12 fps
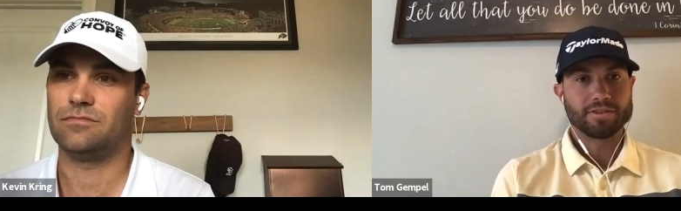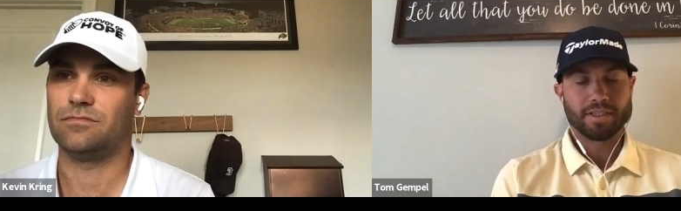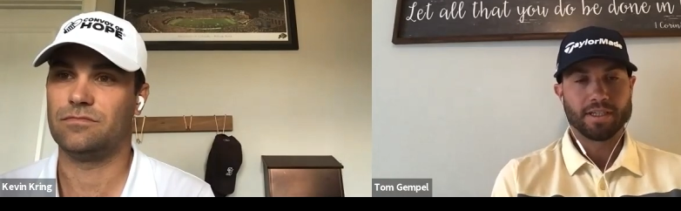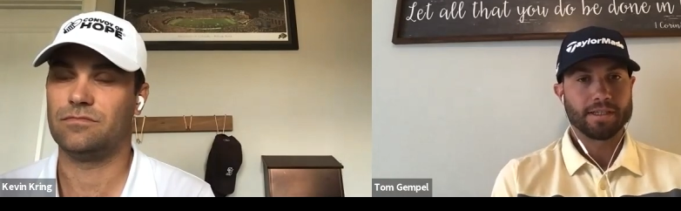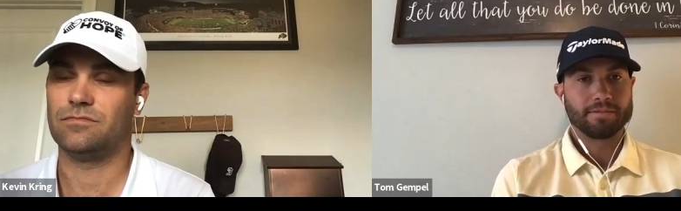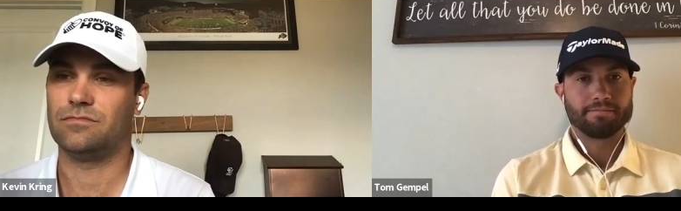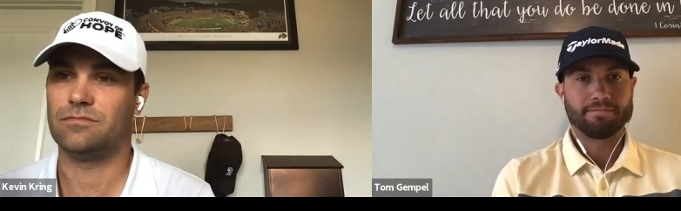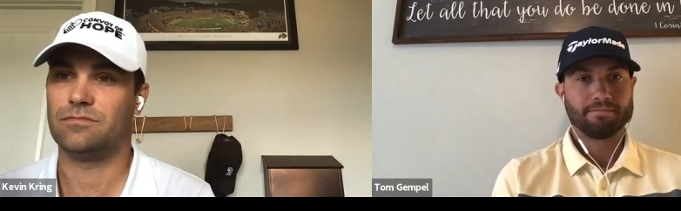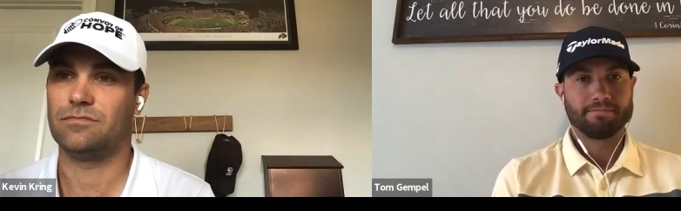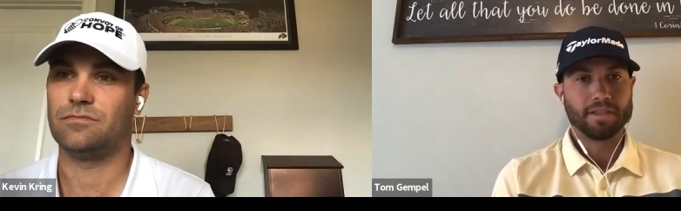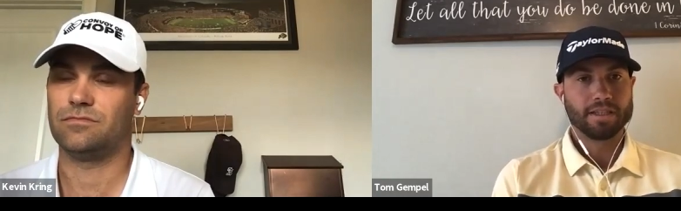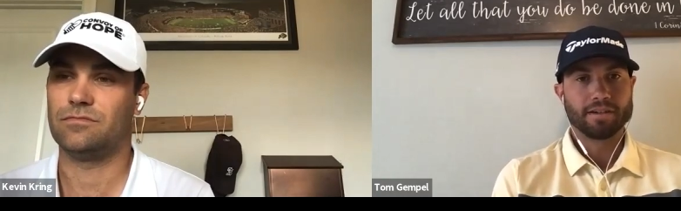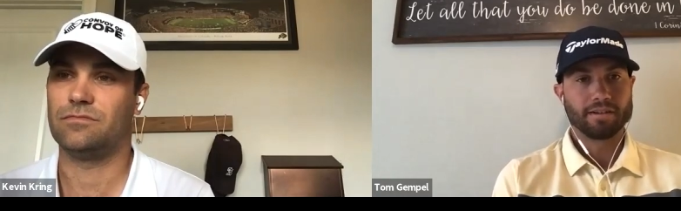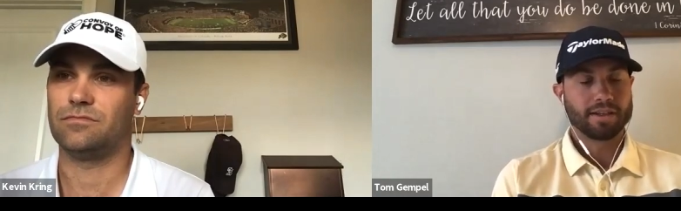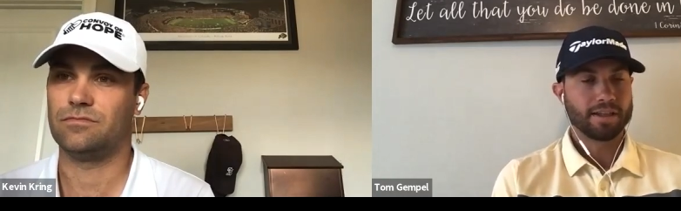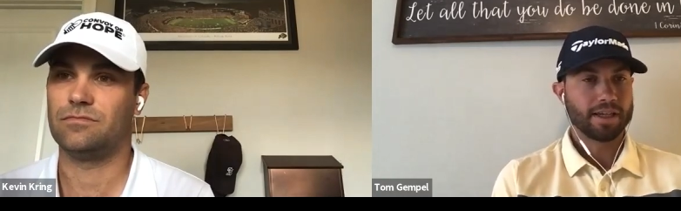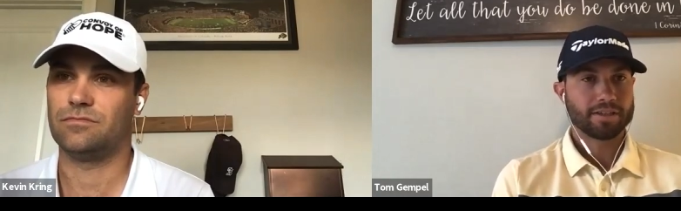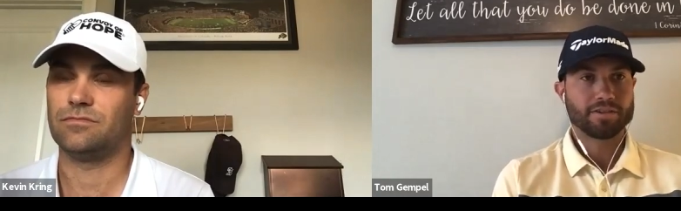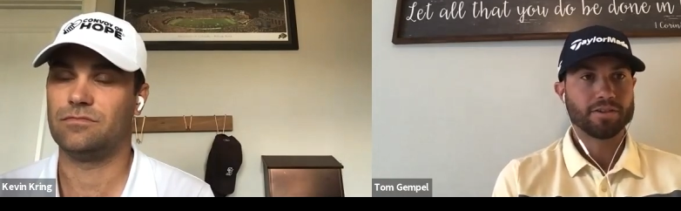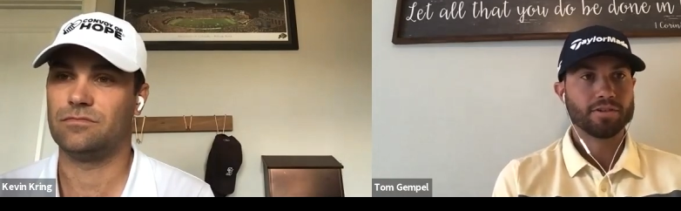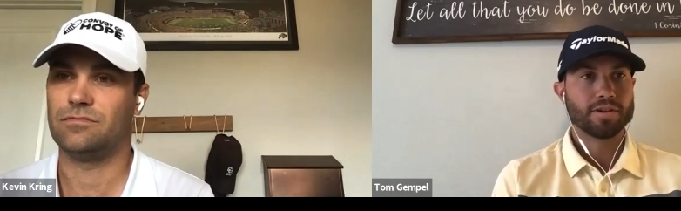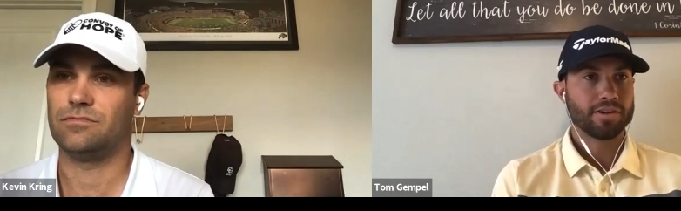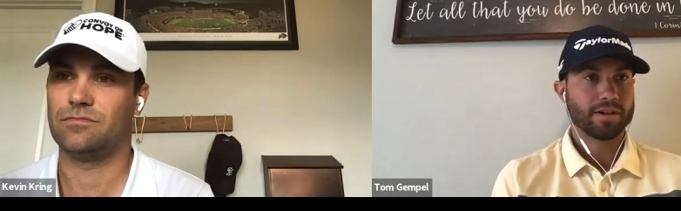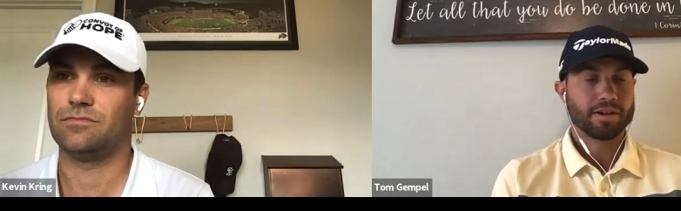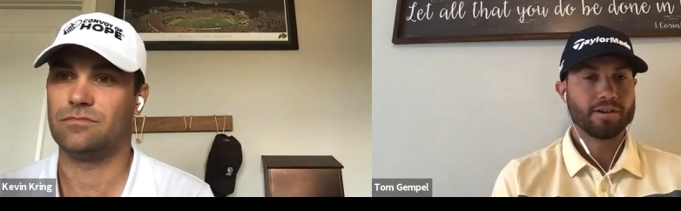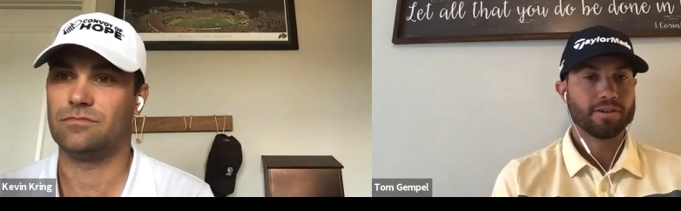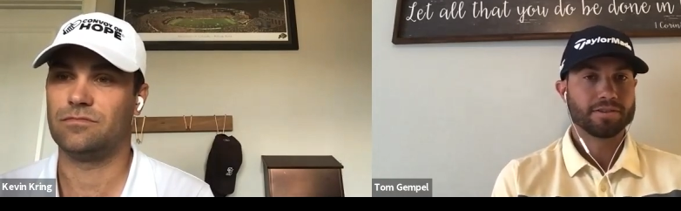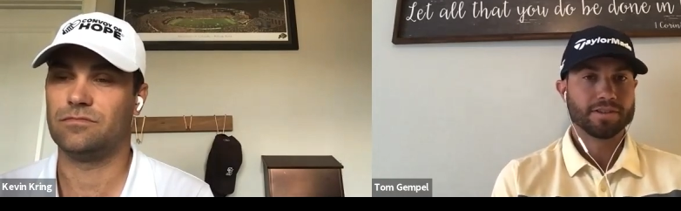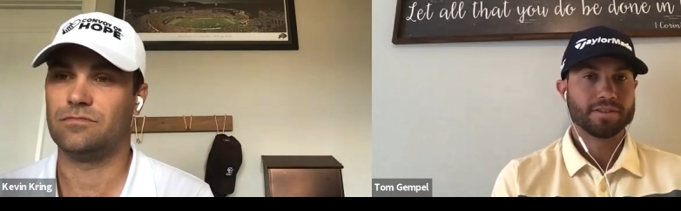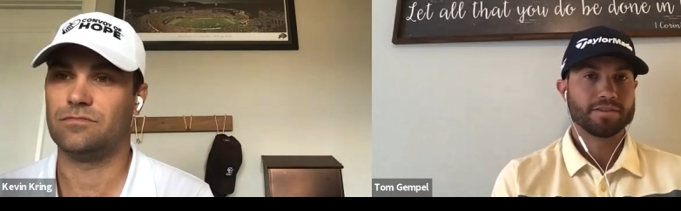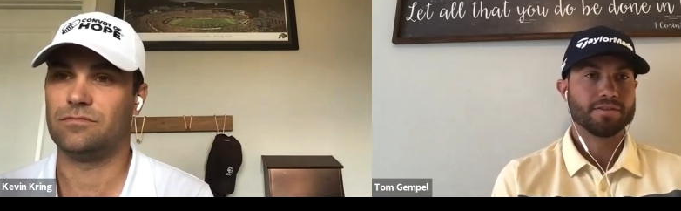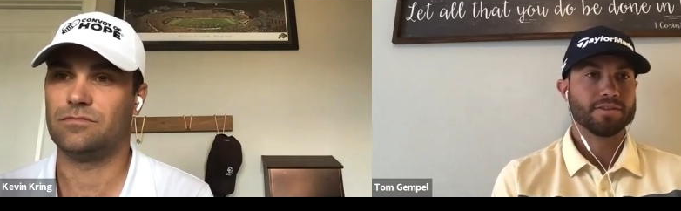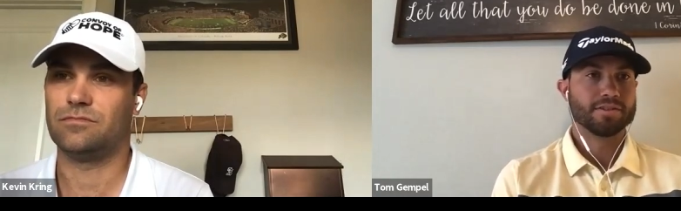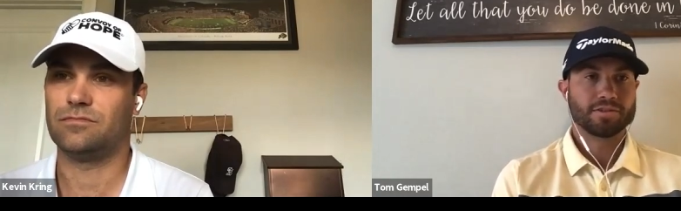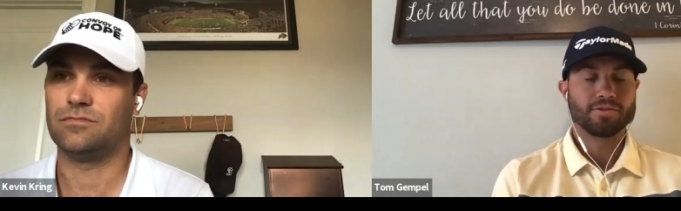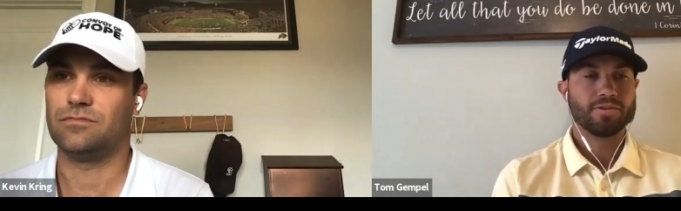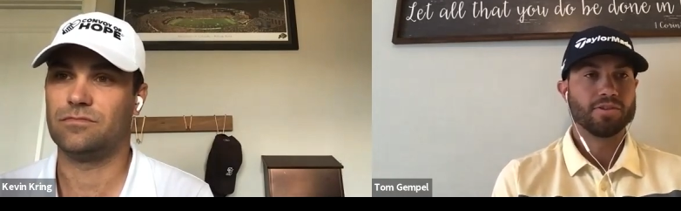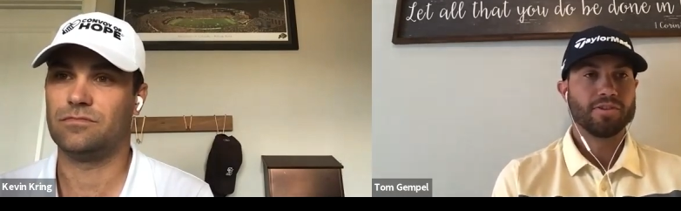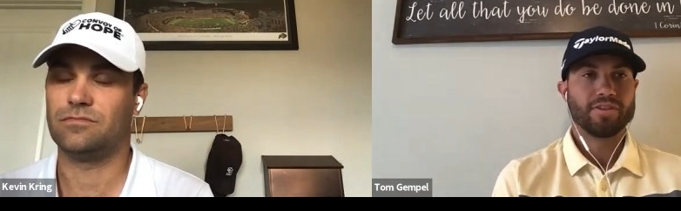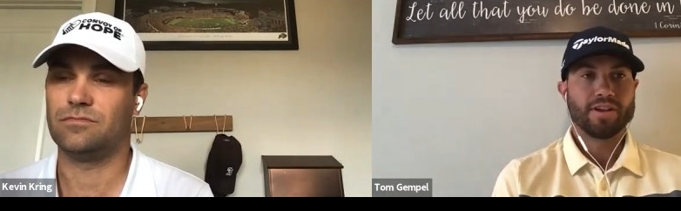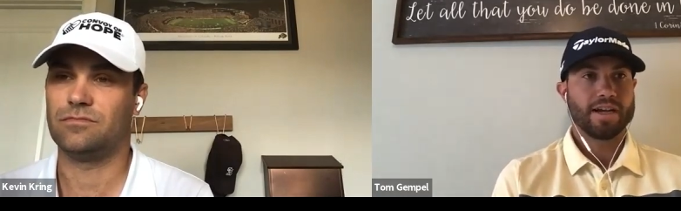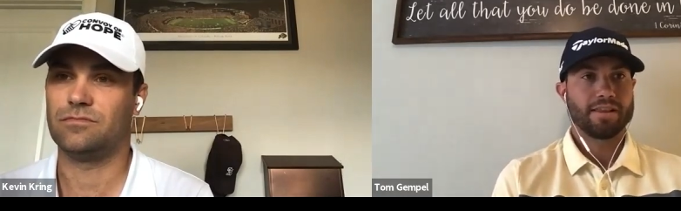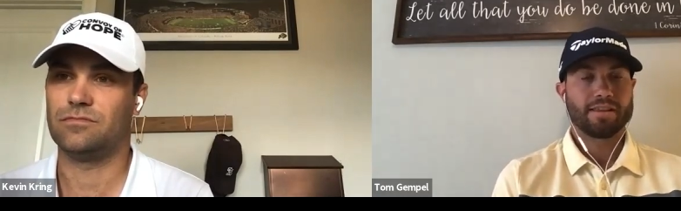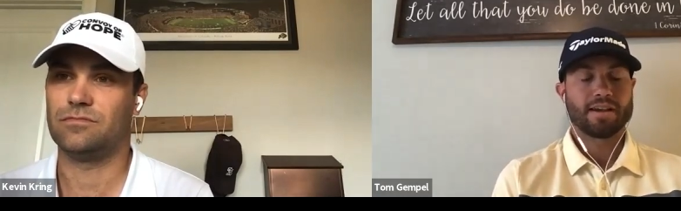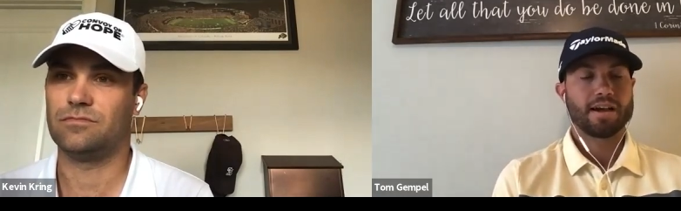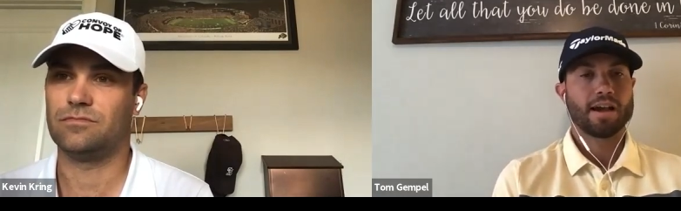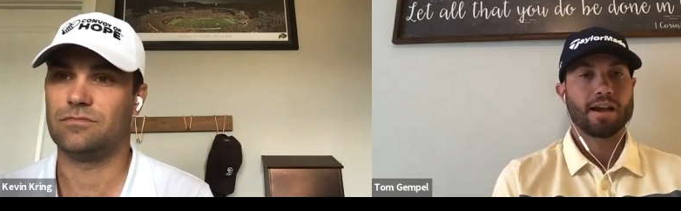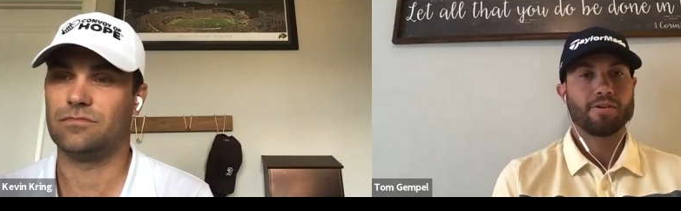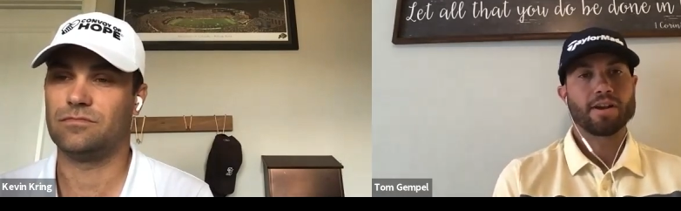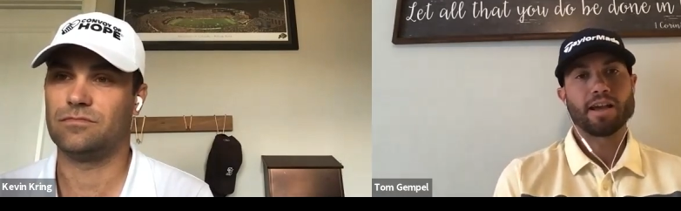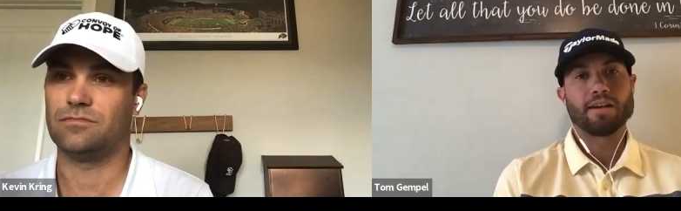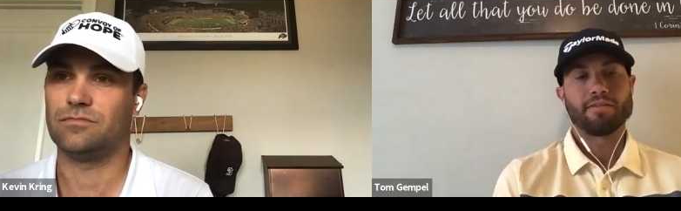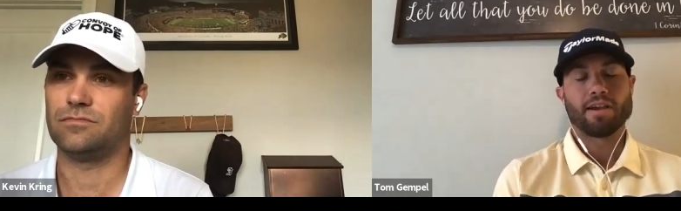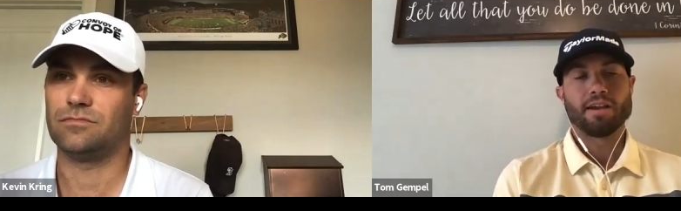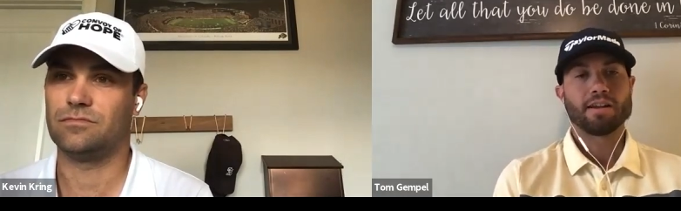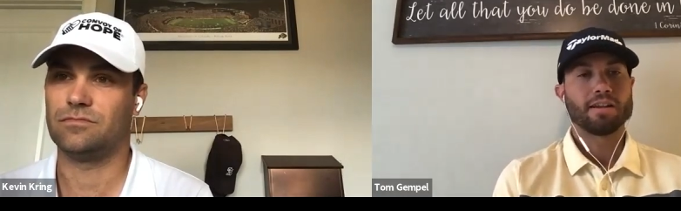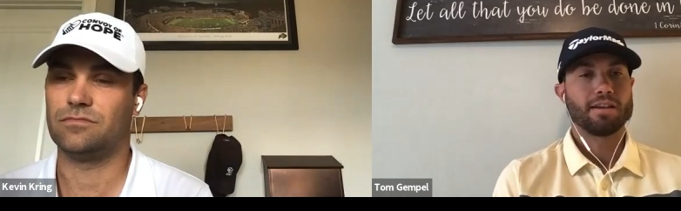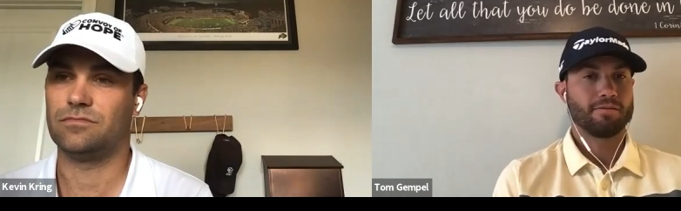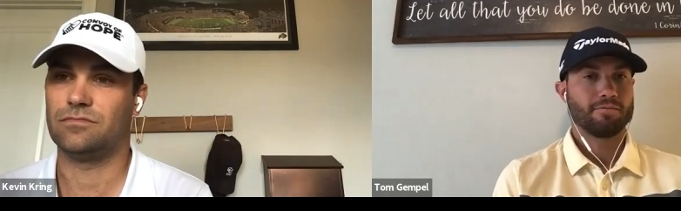Speaker 1: to literally like 200 coaches, 200 schools that I thought I would have any